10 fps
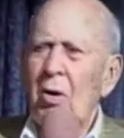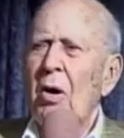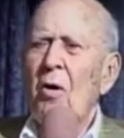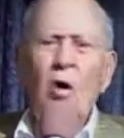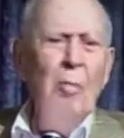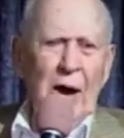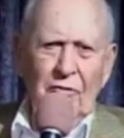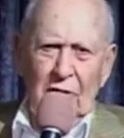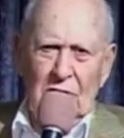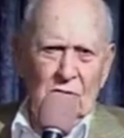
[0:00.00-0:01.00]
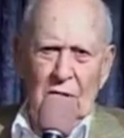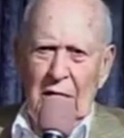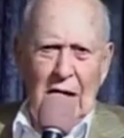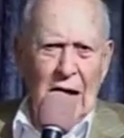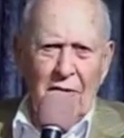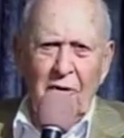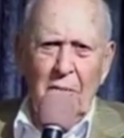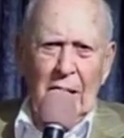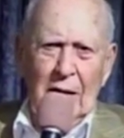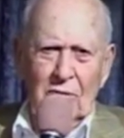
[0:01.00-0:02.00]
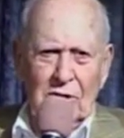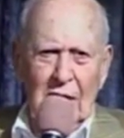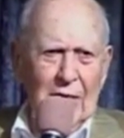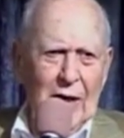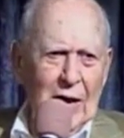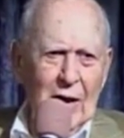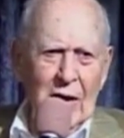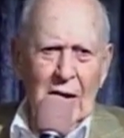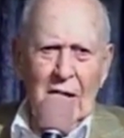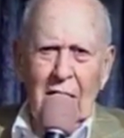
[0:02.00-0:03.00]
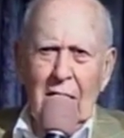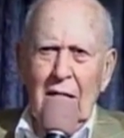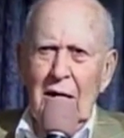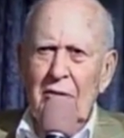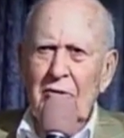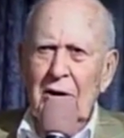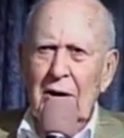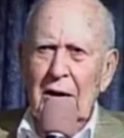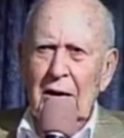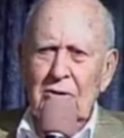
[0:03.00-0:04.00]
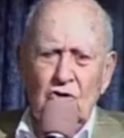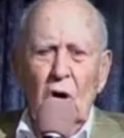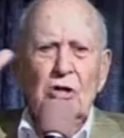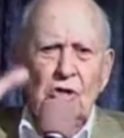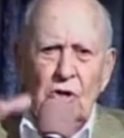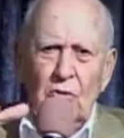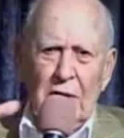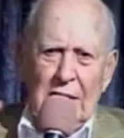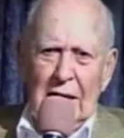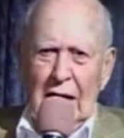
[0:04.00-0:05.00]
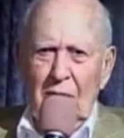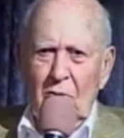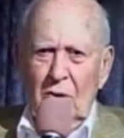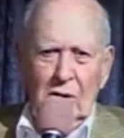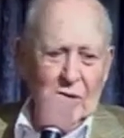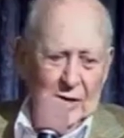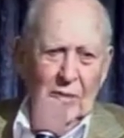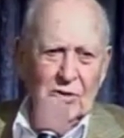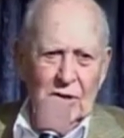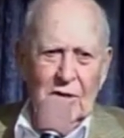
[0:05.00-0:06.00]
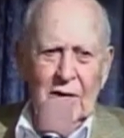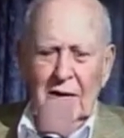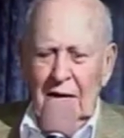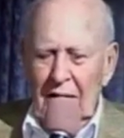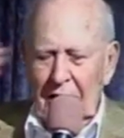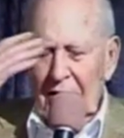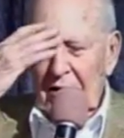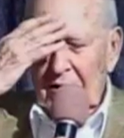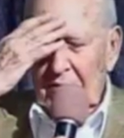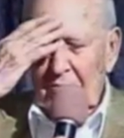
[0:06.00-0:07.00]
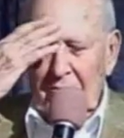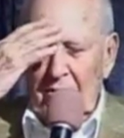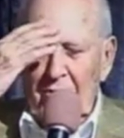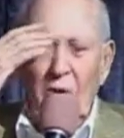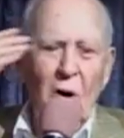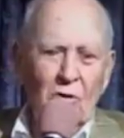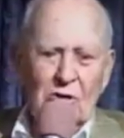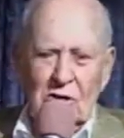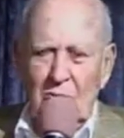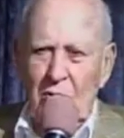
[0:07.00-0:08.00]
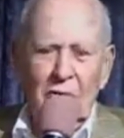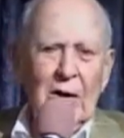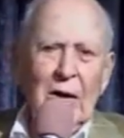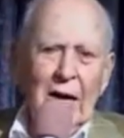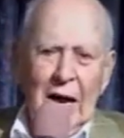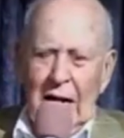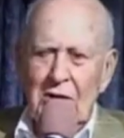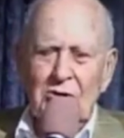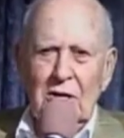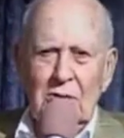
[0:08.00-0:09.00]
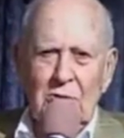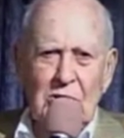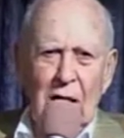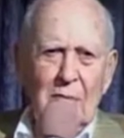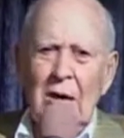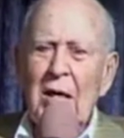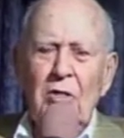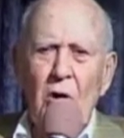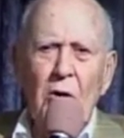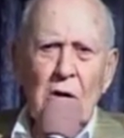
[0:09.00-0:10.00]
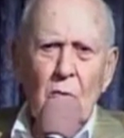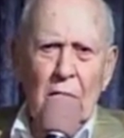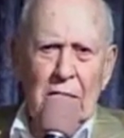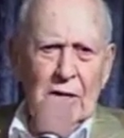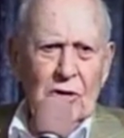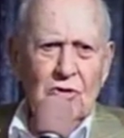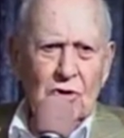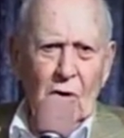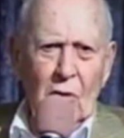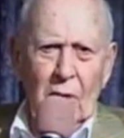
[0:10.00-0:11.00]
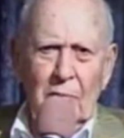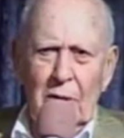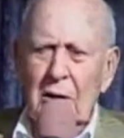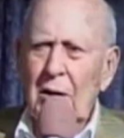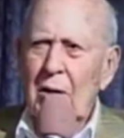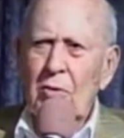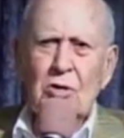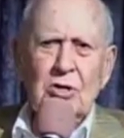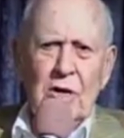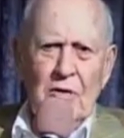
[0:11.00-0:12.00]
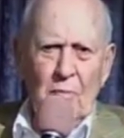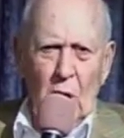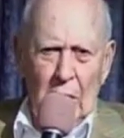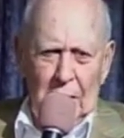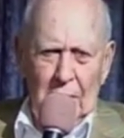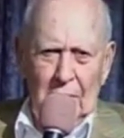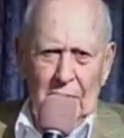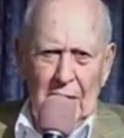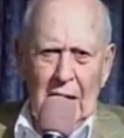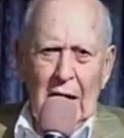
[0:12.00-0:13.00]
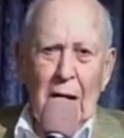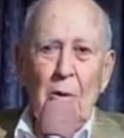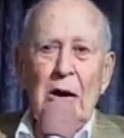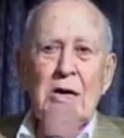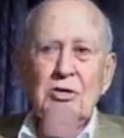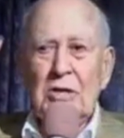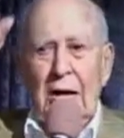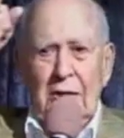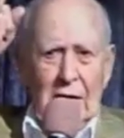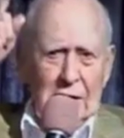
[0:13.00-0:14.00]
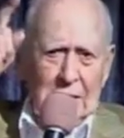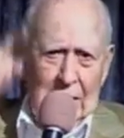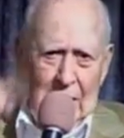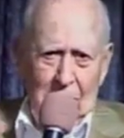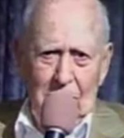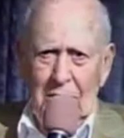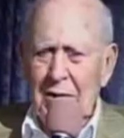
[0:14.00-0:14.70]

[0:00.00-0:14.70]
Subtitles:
all my friends were there. Everybody was there. Even George Clooney came, because I was in the Ocean's movie, and he's sitting beside me. The only one that didn't show up was Steve Martin, but he sent a tape,